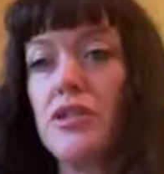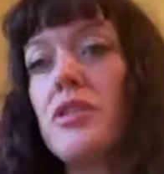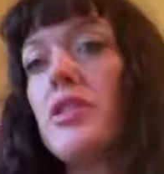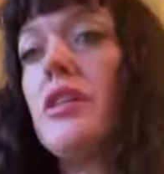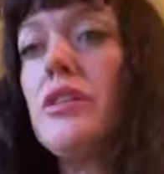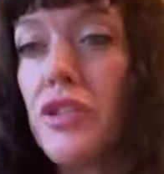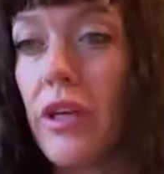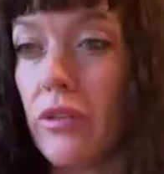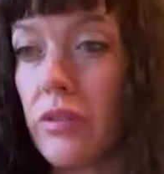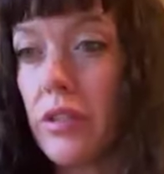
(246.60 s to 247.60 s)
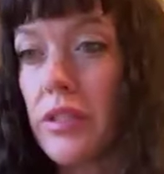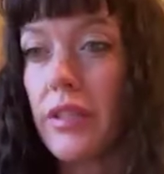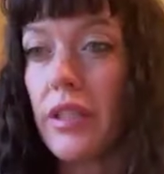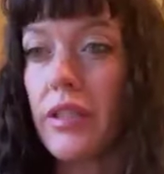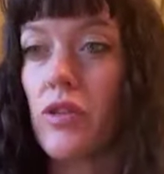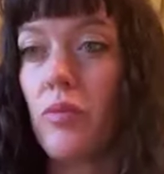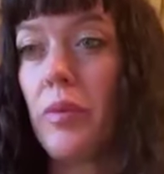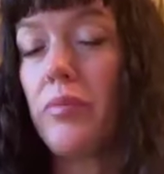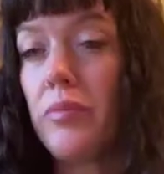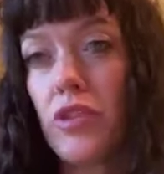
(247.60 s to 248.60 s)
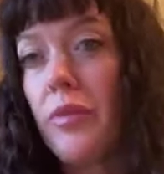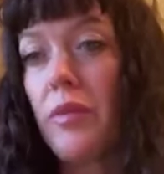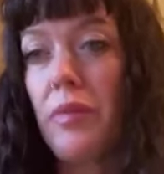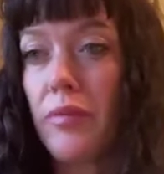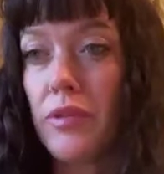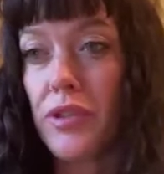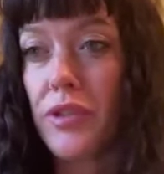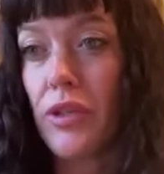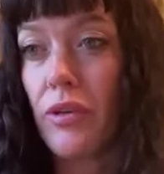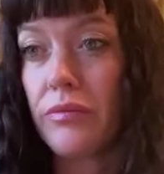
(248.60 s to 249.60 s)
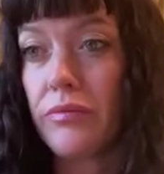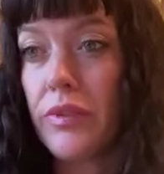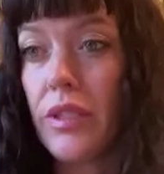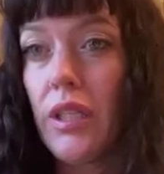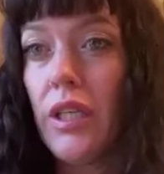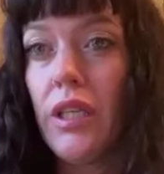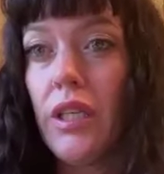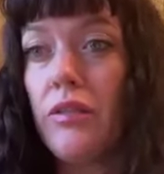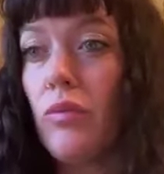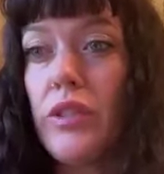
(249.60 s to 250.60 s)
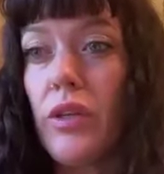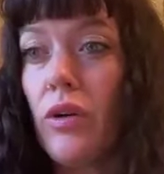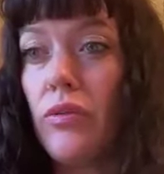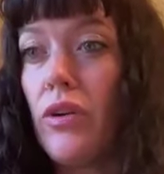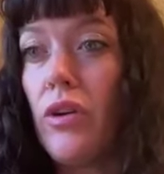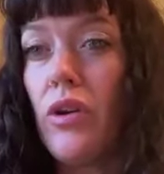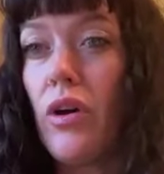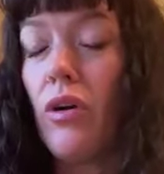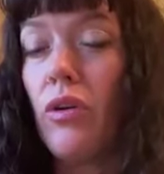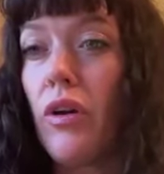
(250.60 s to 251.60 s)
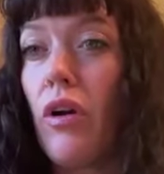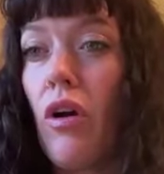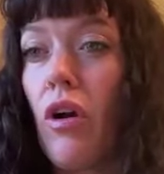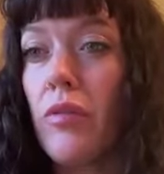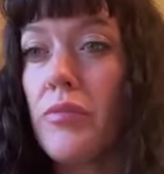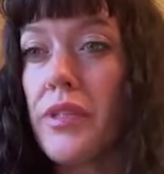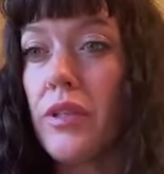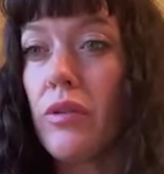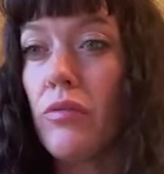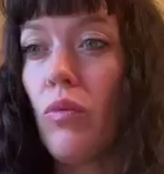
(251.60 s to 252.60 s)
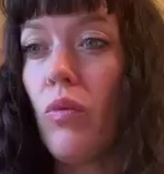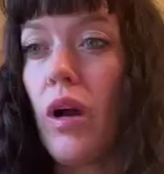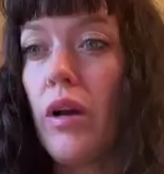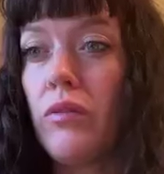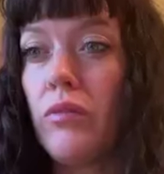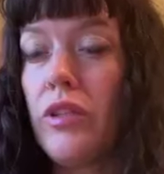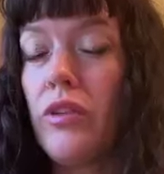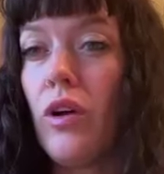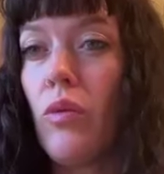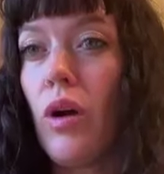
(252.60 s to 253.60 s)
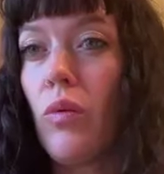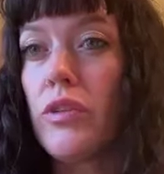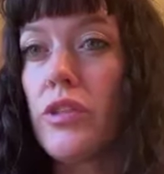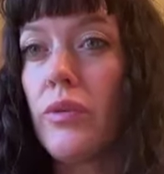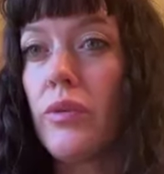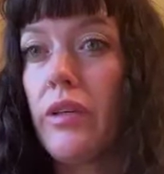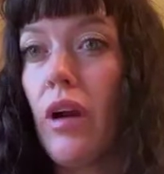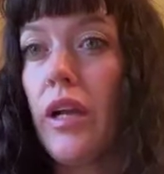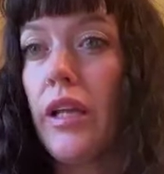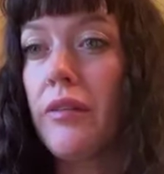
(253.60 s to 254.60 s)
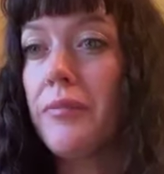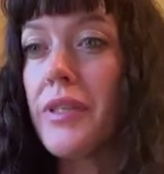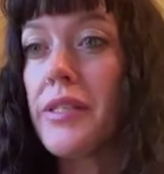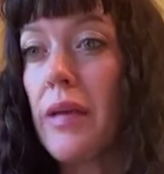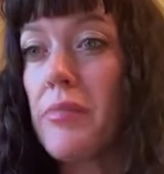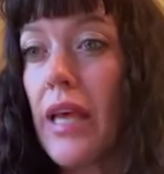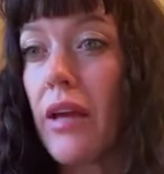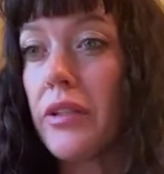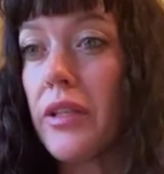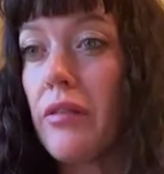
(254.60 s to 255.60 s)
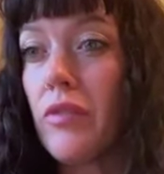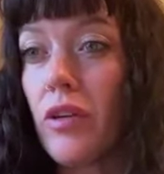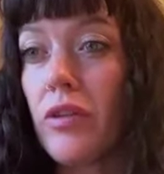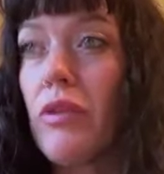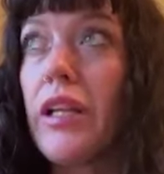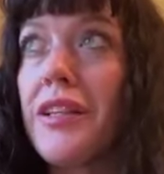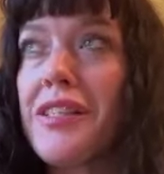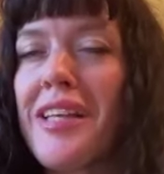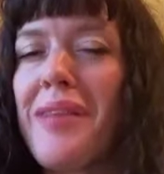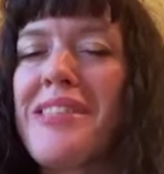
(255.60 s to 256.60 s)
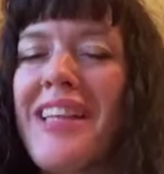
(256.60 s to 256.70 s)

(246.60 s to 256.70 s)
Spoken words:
just in general, because I think that so many people just don't know the harms and what we're doing riding the same saddle or riding the same